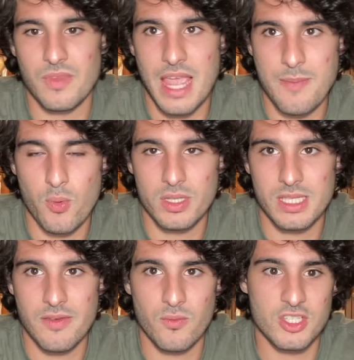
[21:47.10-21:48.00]

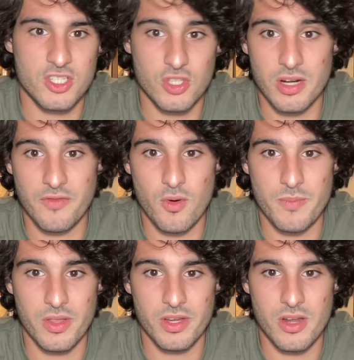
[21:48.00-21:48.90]
8.7, which is $34
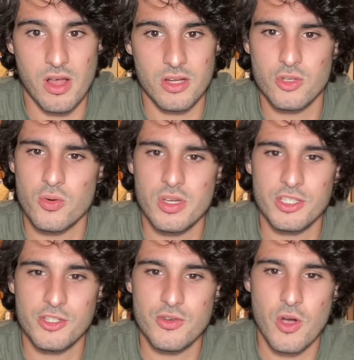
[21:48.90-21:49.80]
million. Who
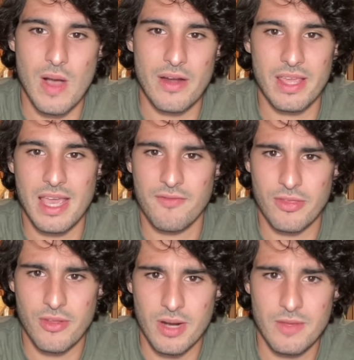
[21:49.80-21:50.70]
could you go out and get for
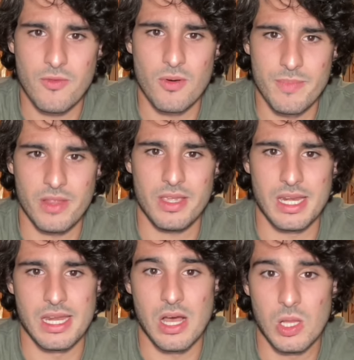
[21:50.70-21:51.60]
$34
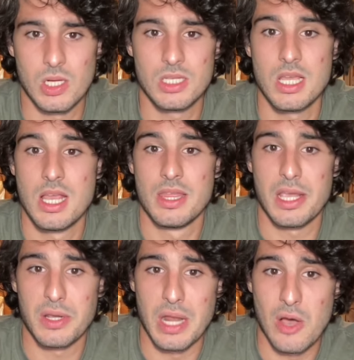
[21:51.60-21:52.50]
million
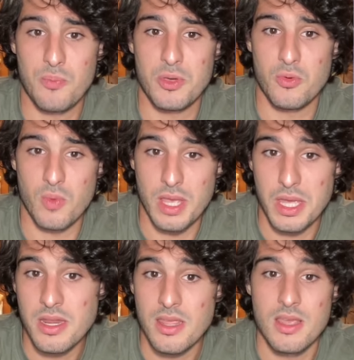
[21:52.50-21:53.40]
that could help you
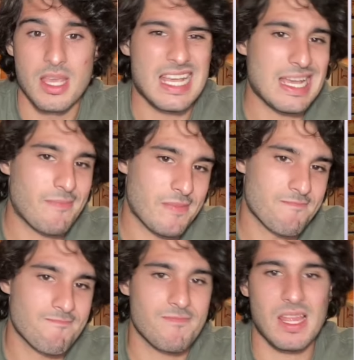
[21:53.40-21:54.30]
win? I
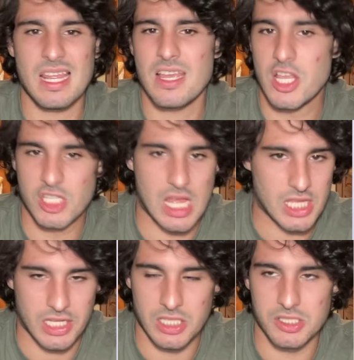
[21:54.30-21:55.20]
mean, it's not
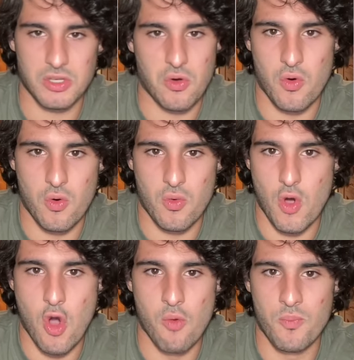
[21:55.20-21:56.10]
like it's
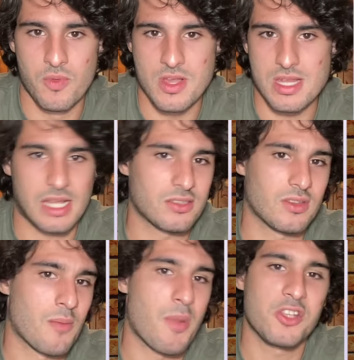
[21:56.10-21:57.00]

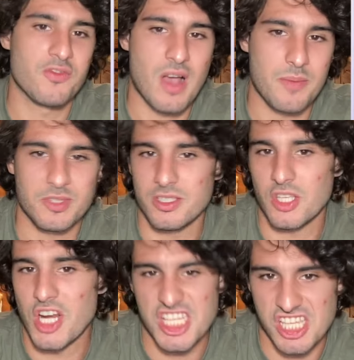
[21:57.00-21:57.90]
a bunch of options.
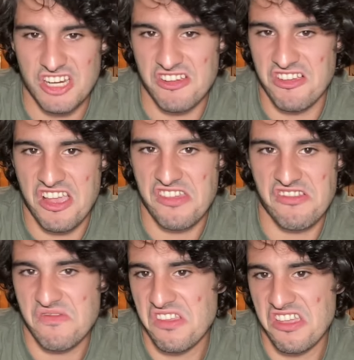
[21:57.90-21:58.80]
There isn't. Okay,
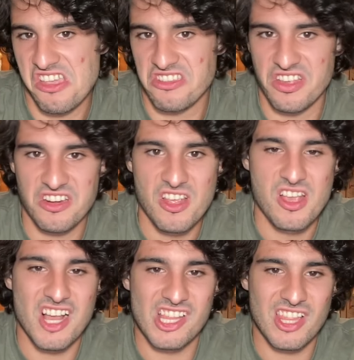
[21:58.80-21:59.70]
there really isn't,
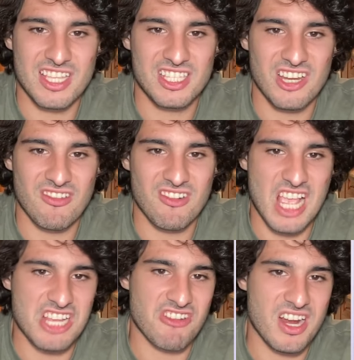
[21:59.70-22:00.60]
unless they were
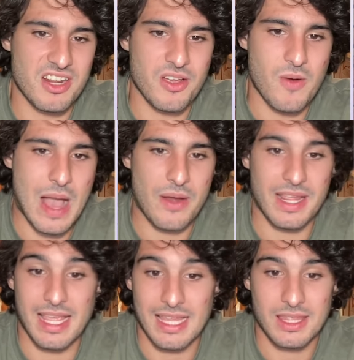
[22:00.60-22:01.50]
like trying to go out
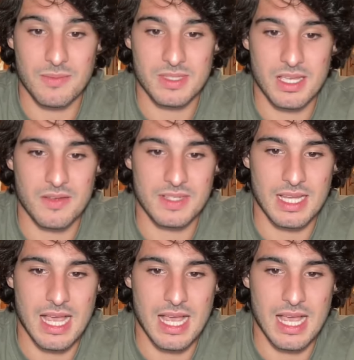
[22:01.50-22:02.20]
and get themselves a